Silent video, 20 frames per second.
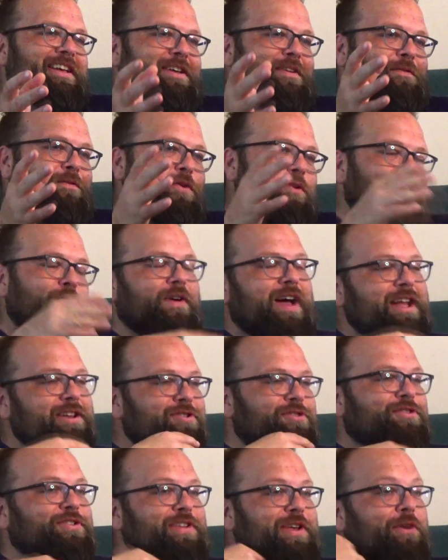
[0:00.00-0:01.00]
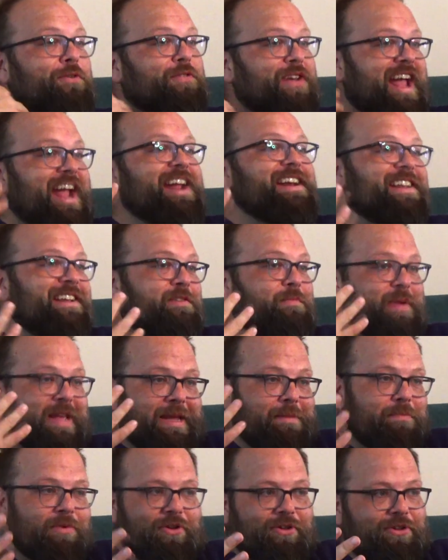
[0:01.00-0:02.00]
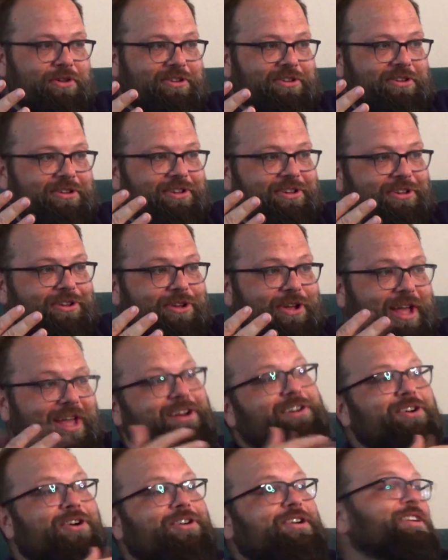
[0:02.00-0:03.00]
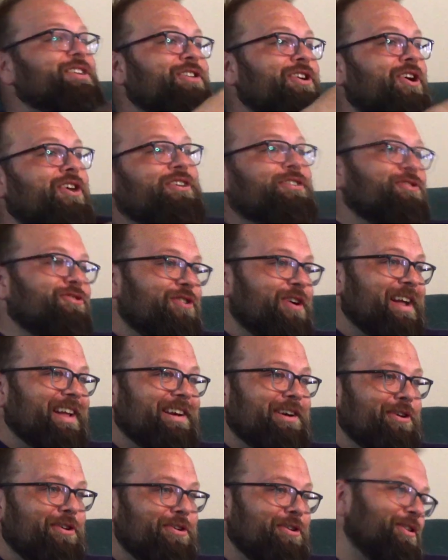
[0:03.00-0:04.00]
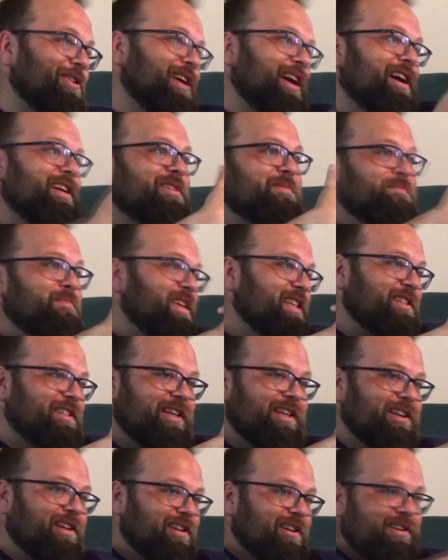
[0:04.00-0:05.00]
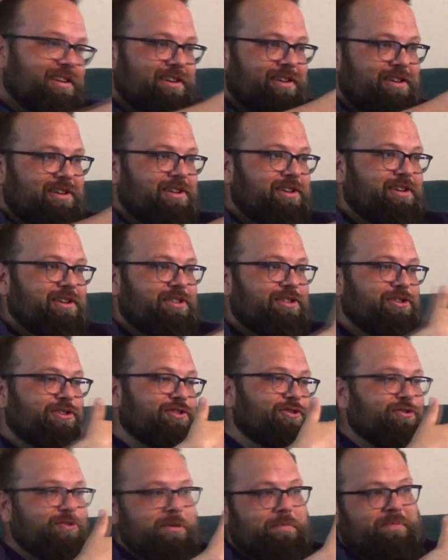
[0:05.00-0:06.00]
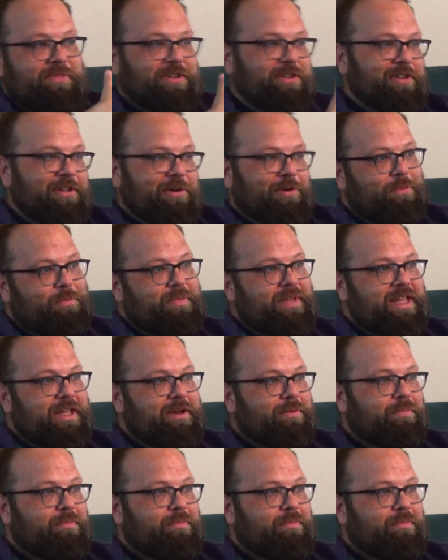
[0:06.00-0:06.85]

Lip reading: If you find yourself hating people and are a dog trainer, you're kind of missing the script a little bit,